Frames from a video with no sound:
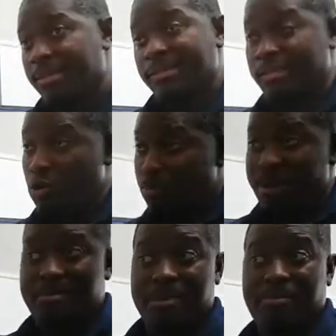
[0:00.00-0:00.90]
The note
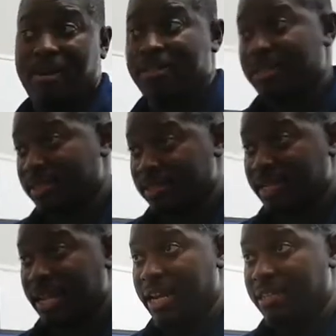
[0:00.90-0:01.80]
might be about 6 and
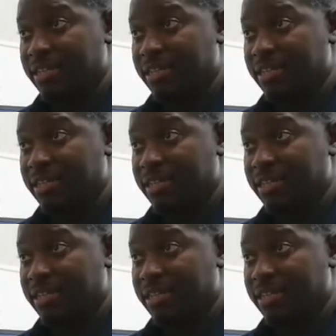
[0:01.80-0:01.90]
change.